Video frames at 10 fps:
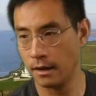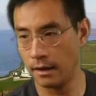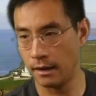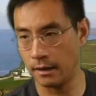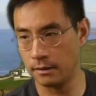
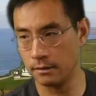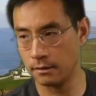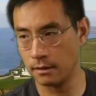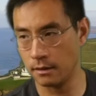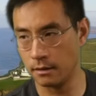and
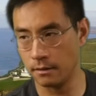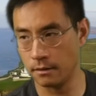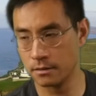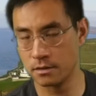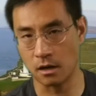
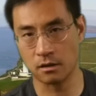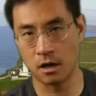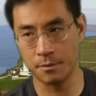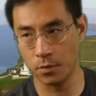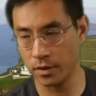start
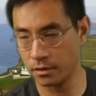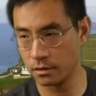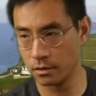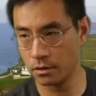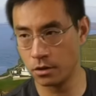coming with
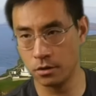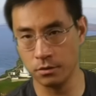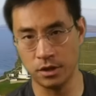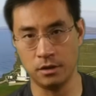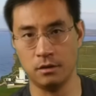
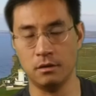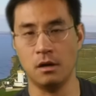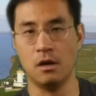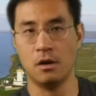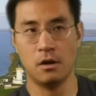QE
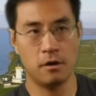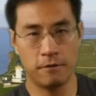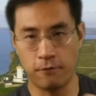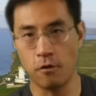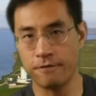
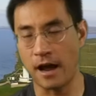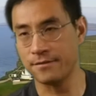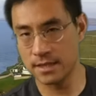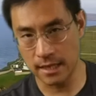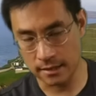4,
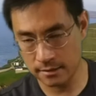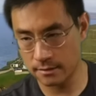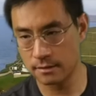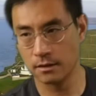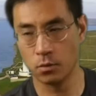5,
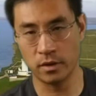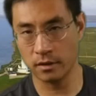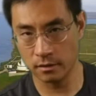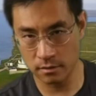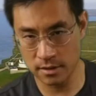6
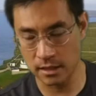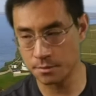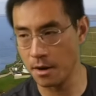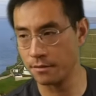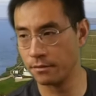within
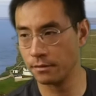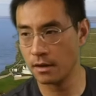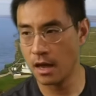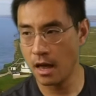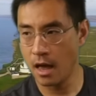6 months.
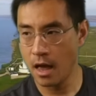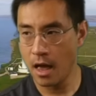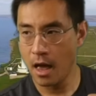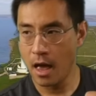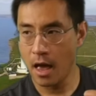
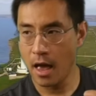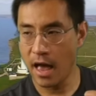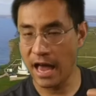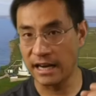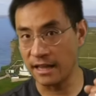
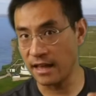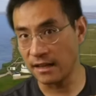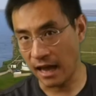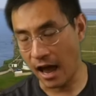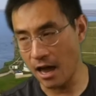And at
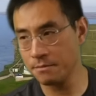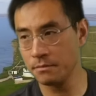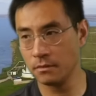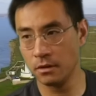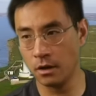that
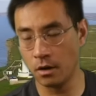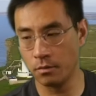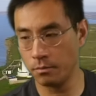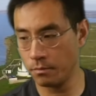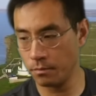time, you
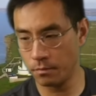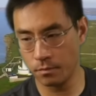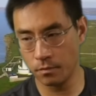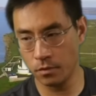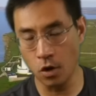know,
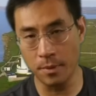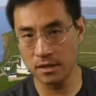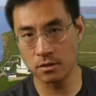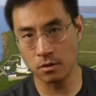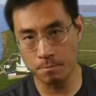
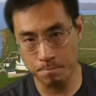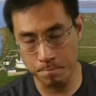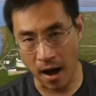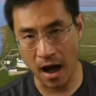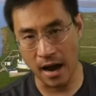nobody's going to
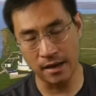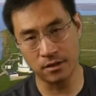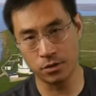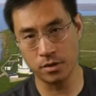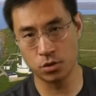buy
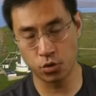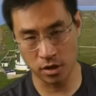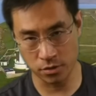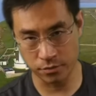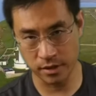the U.S.
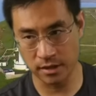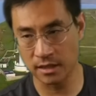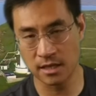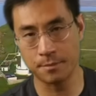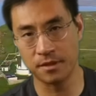Treasuries
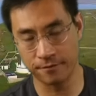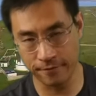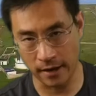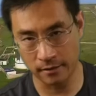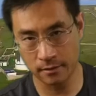except the
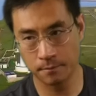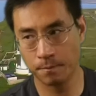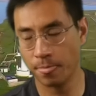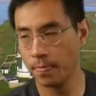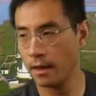Fed.
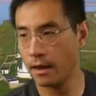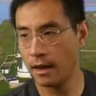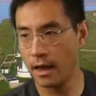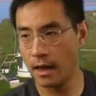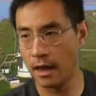
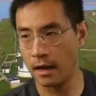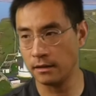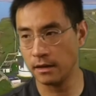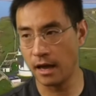And